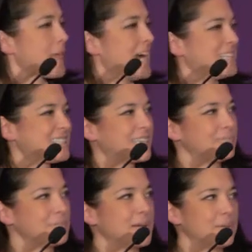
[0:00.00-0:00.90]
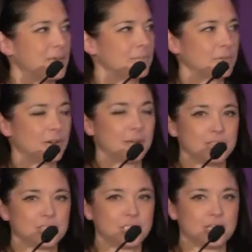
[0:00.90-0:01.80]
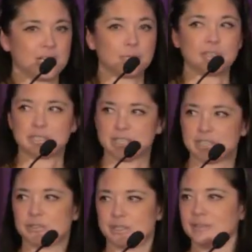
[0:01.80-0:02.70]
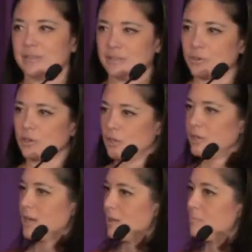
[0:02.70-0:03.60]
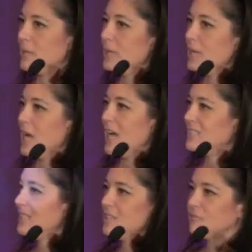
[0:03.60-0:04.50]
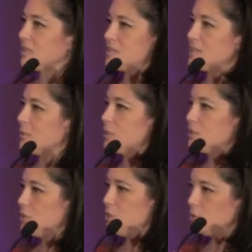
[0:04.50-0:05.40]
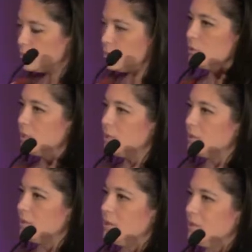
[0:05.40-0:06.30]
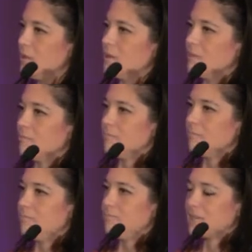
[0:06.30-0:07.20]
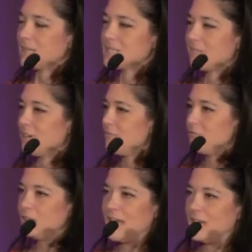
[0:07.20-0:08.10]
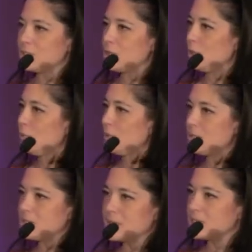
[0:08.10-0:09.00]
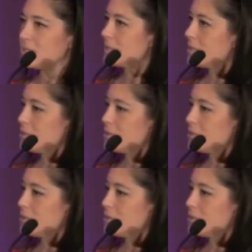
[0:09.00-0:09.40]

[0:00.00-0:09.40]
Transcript: I skipped my mammogram this year. I rescheduled it, and we're good now. But I did it for the same reason you do it. Because I've got a full household with 6